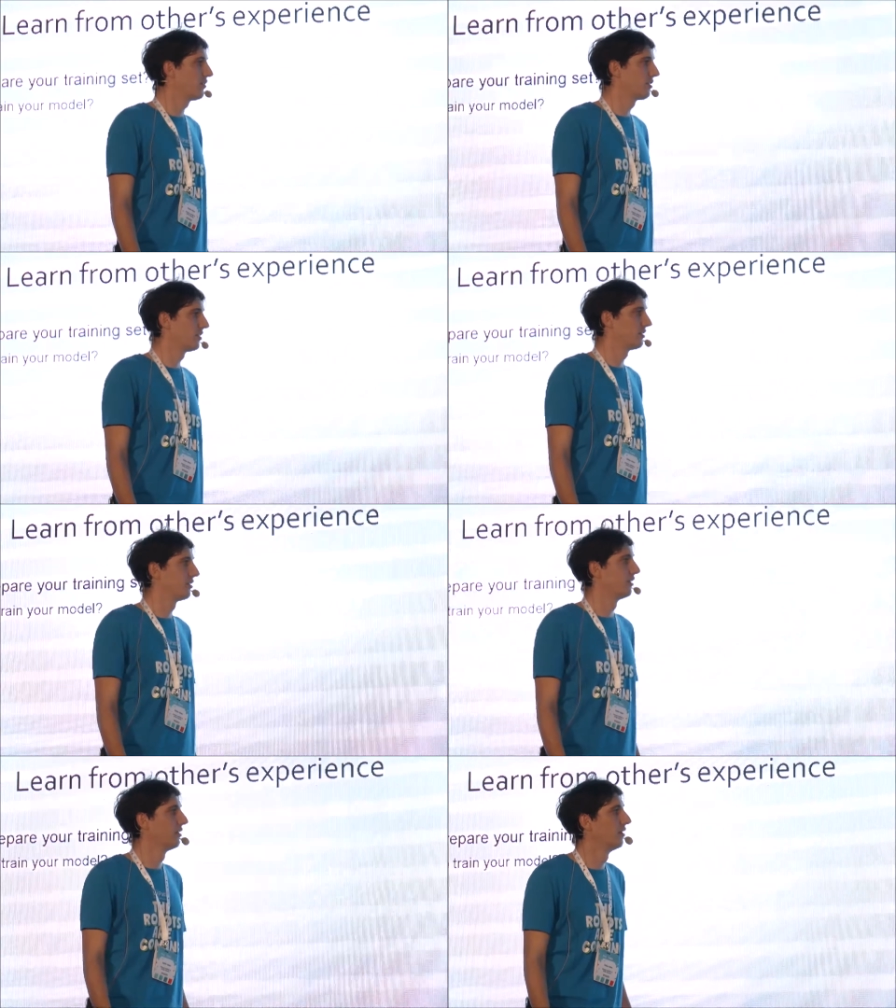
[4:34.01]
as
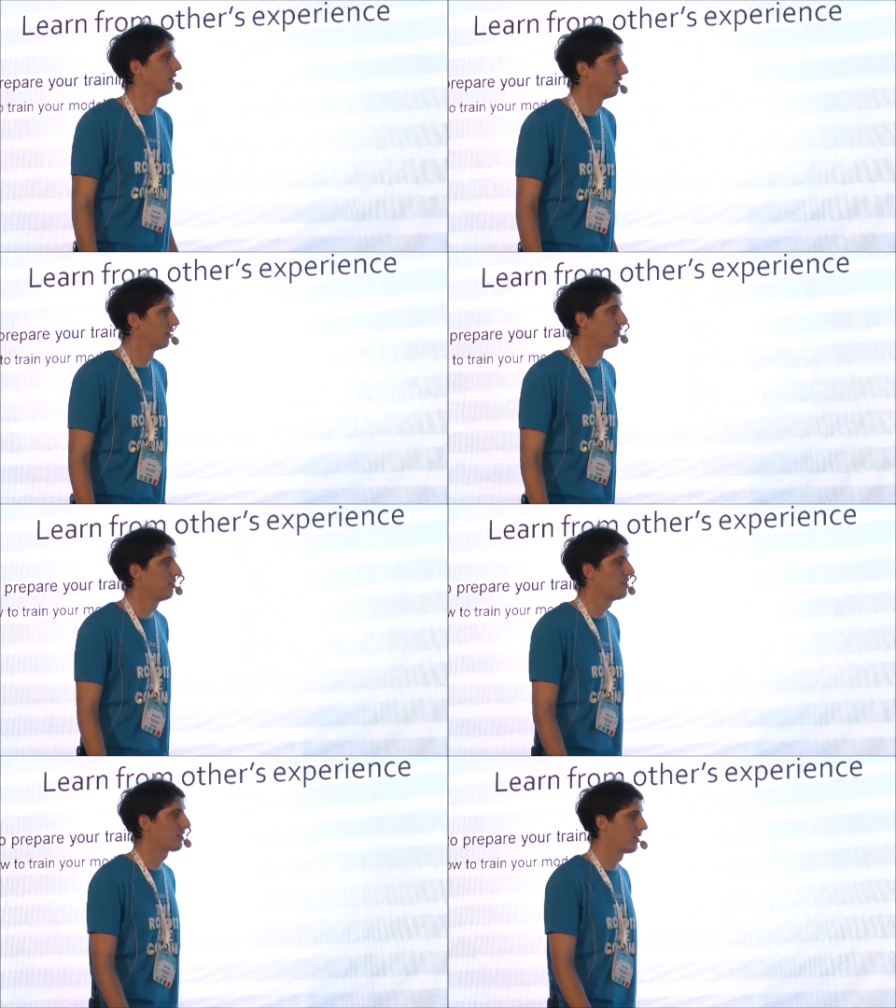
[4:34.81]

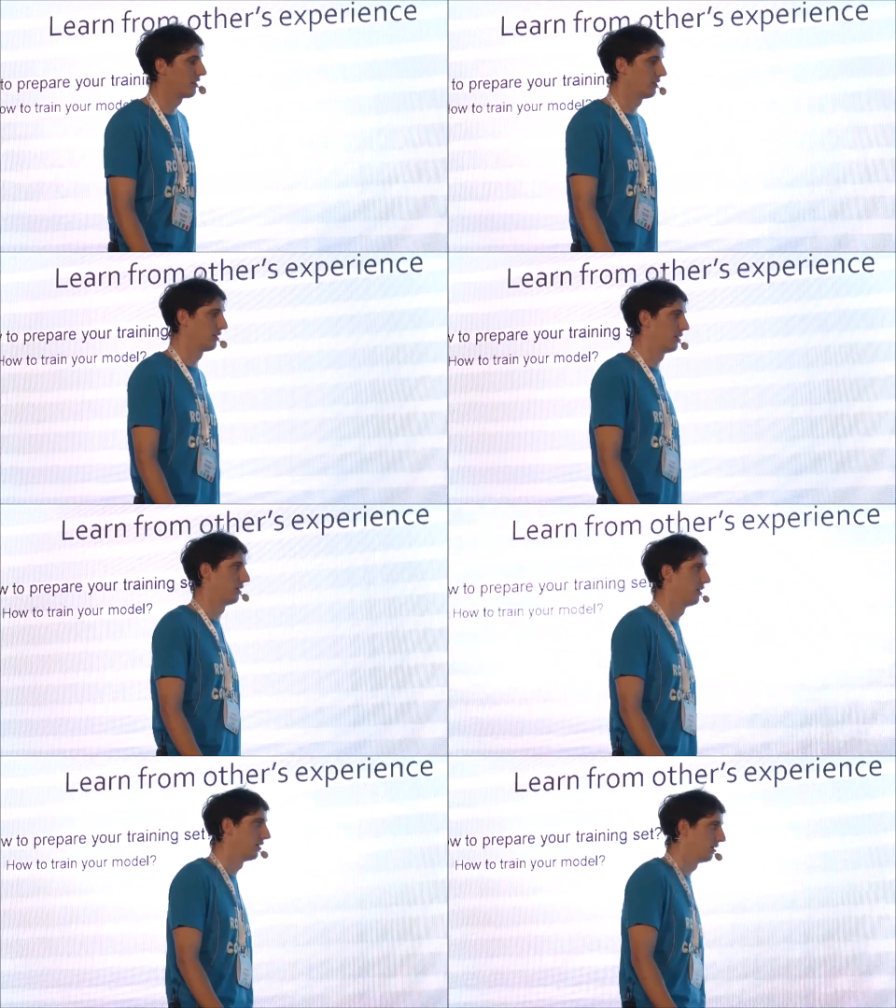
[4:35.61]
image screen
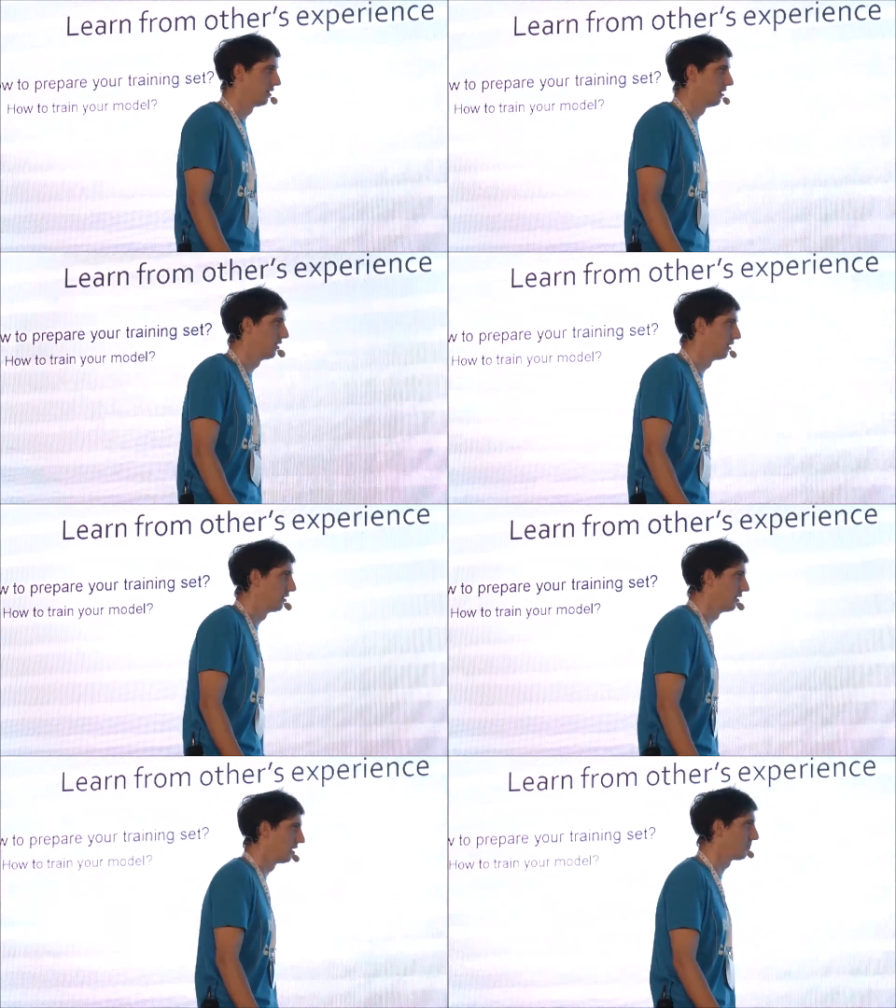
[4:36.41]

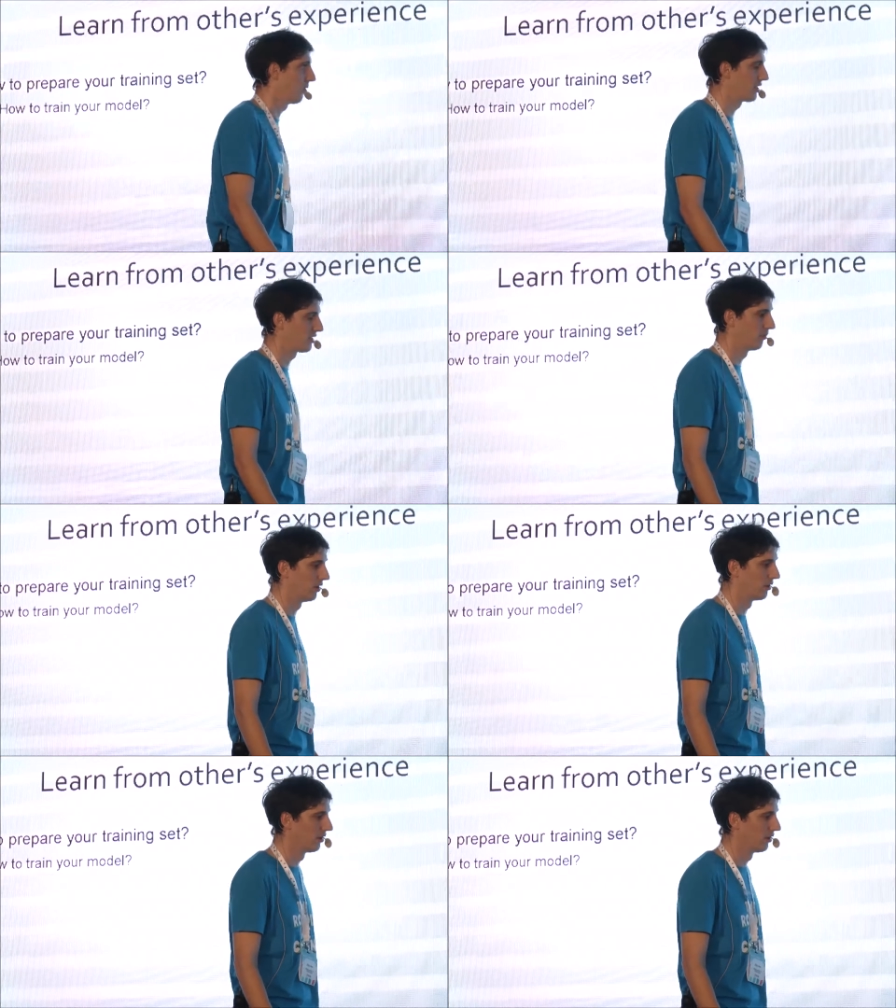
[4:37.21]
as possible.